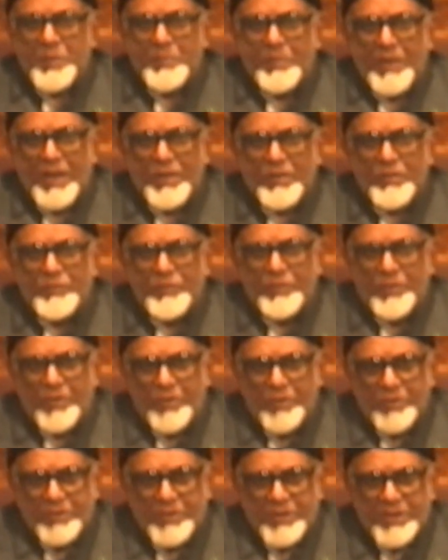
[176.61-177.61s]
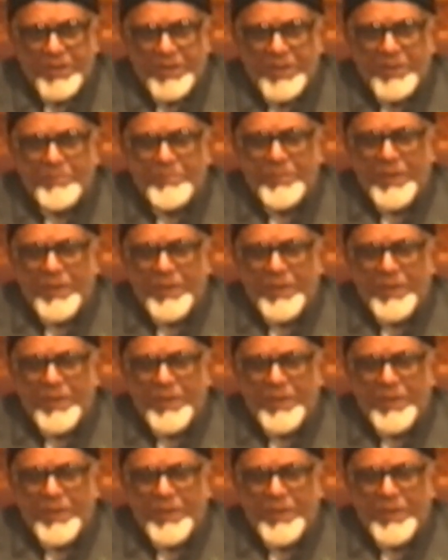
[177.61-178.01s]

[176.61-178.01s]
spite of all the